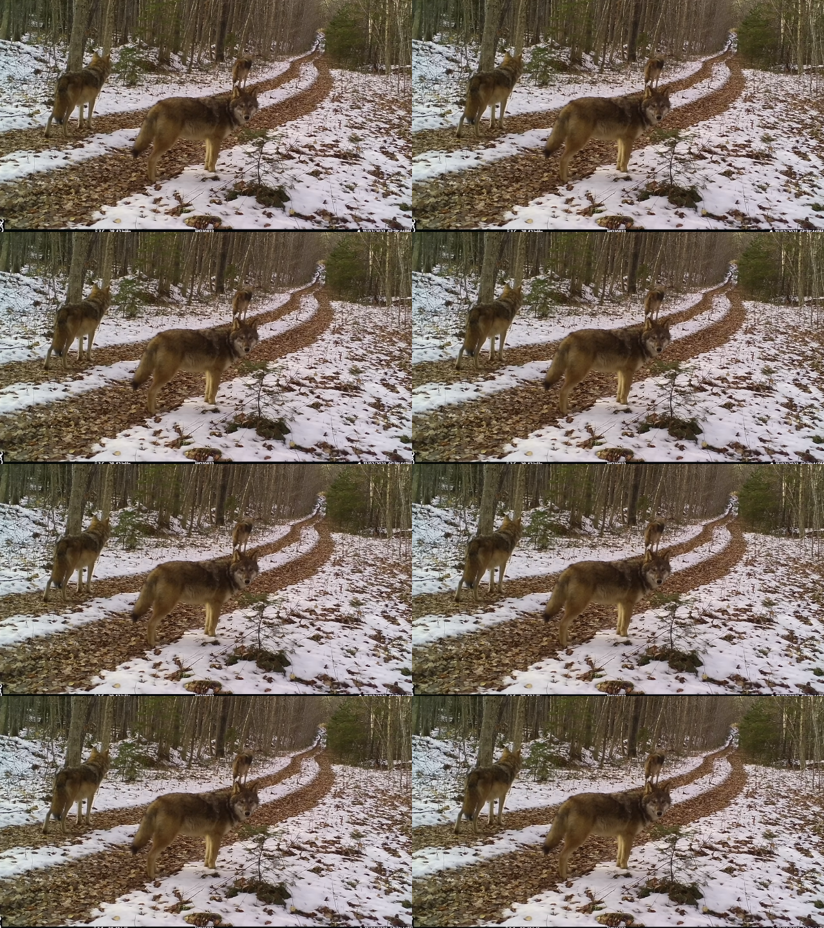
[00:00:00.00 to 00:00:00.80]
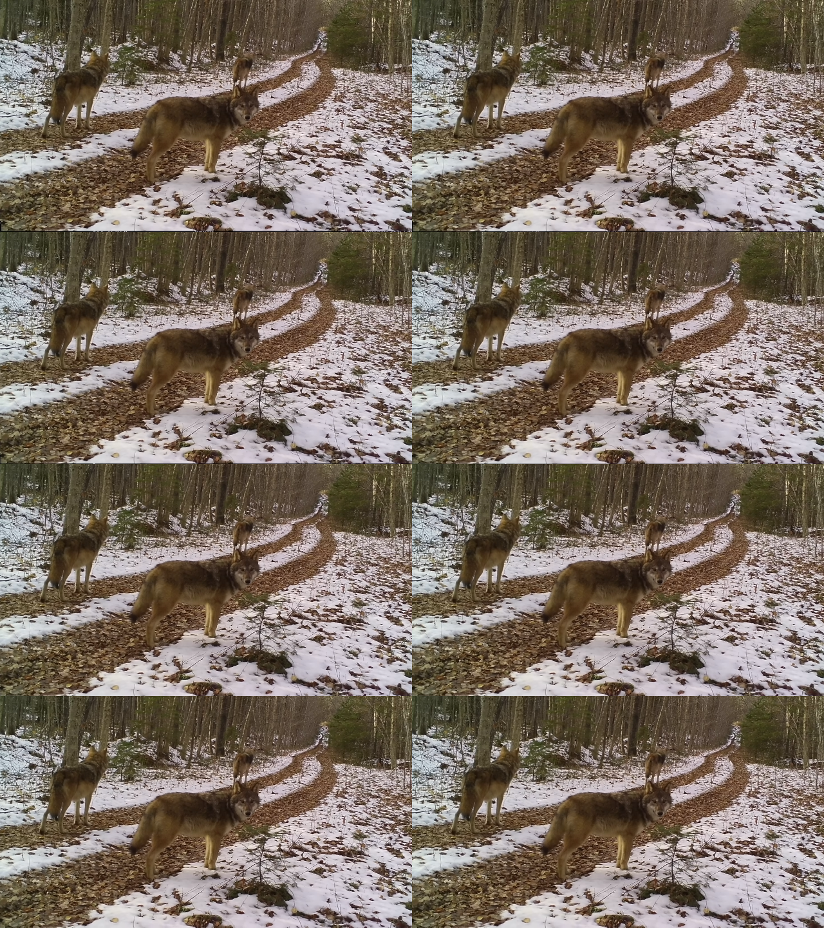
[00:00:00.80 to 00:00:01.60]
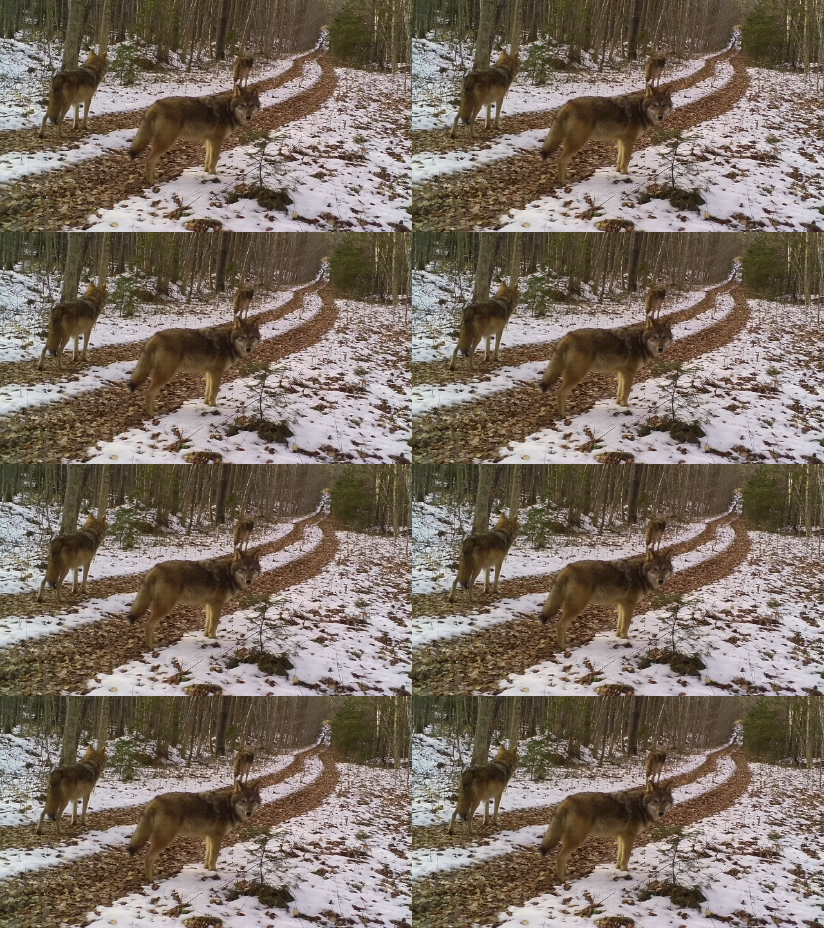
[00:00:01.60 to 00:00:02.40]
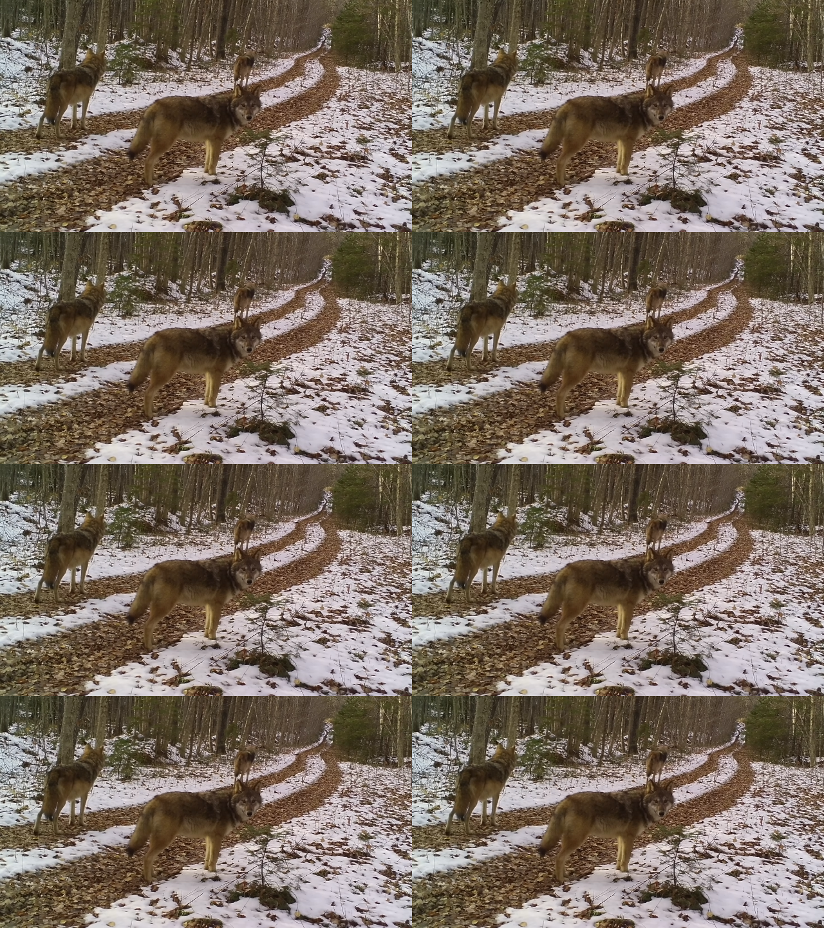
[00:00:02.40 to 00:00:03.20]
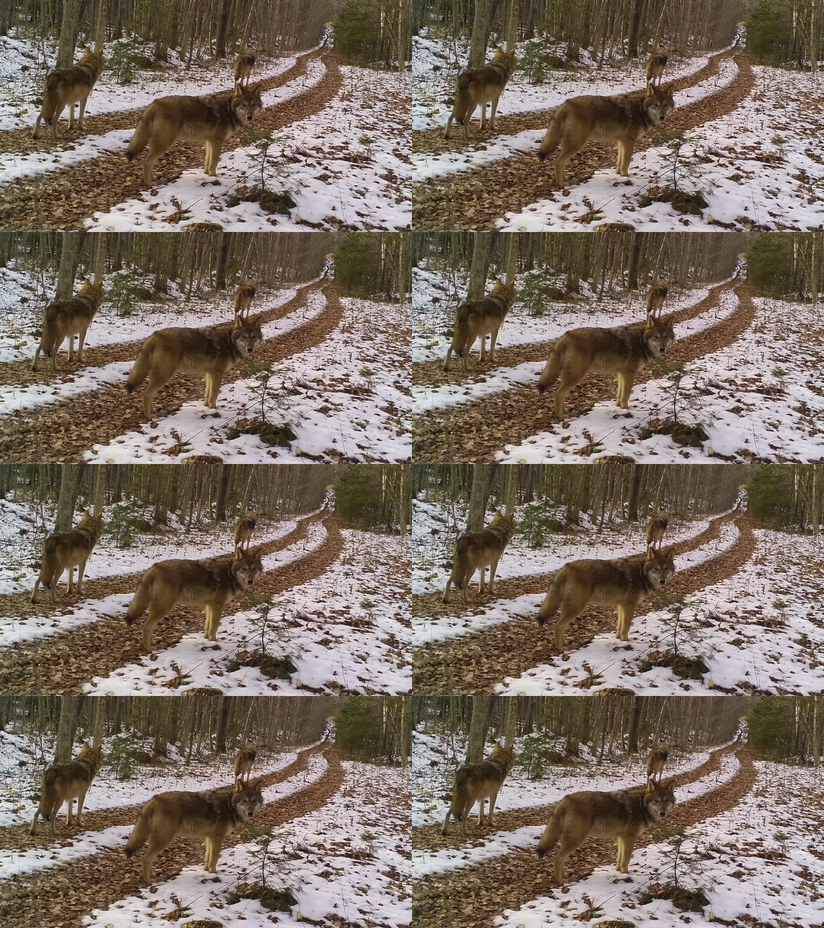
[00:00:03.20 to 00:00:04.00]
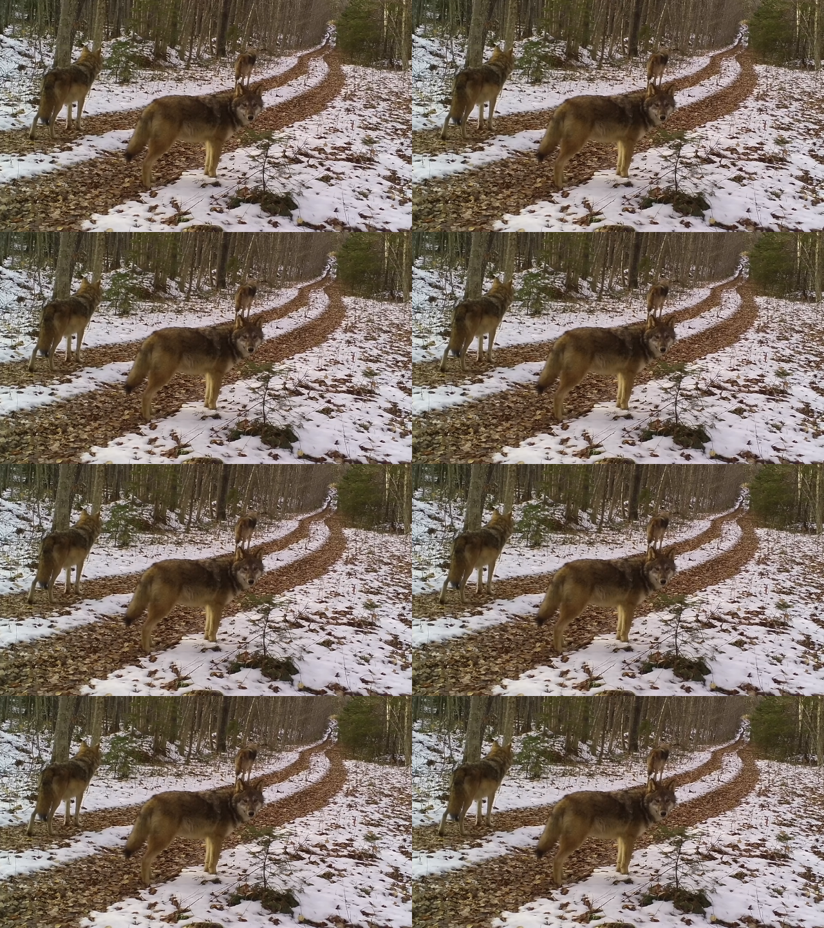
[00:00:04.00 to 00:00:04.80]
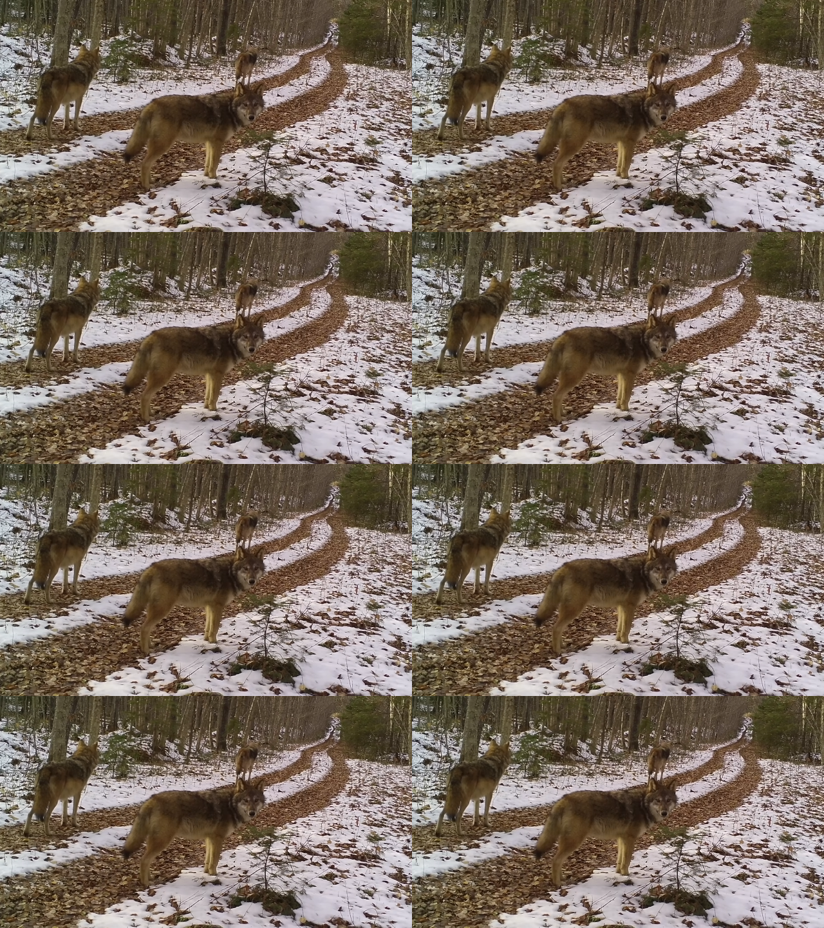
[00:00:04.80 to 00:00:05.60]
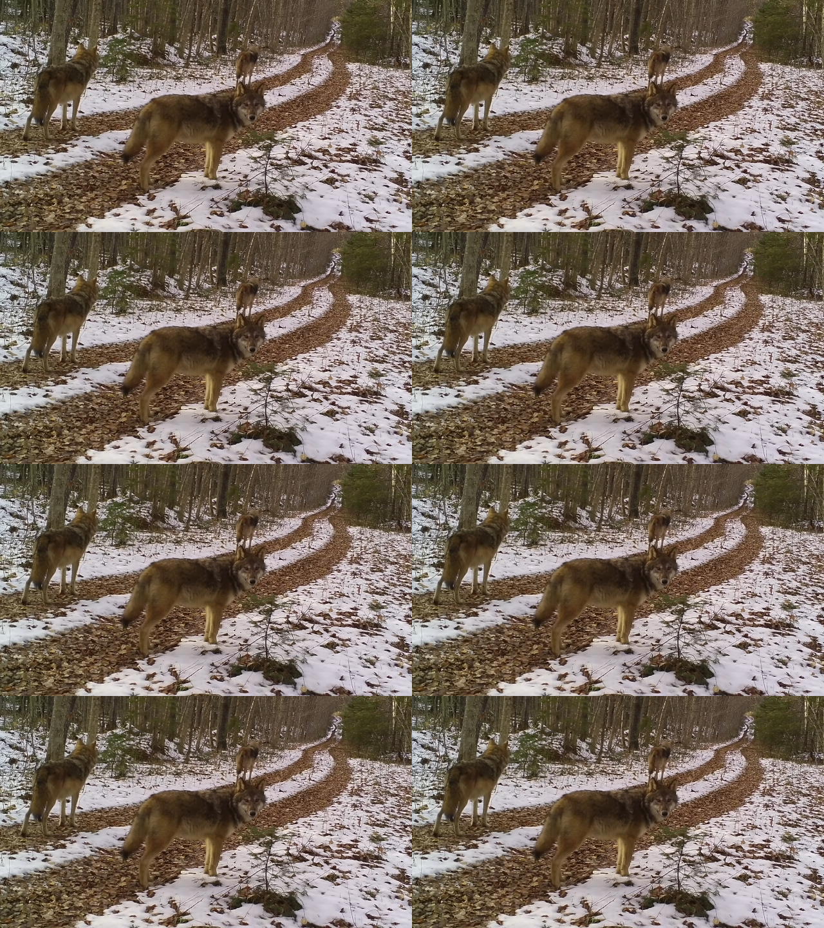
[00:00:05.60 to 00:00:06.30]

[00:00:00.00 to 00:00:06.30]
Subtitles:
[unreadable: no face in view]